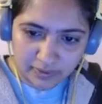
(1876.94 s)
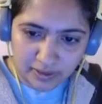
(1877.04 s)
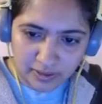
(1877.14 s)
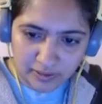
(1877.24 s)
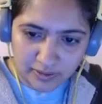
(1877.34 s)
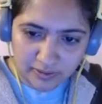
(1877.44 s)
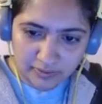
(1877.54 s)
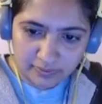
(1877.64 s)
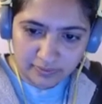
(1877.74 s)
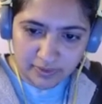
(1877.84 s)
color,
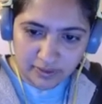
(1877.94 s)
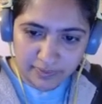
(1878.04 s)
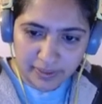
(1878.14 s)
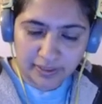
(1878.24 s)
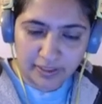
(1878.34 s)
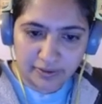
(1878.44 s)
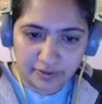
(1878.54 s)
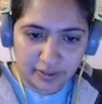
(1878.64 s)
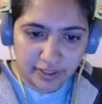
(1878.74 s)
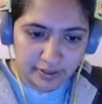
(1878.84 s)
I'll make that
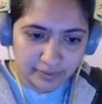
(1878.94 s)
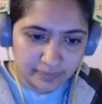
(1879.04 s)
gray.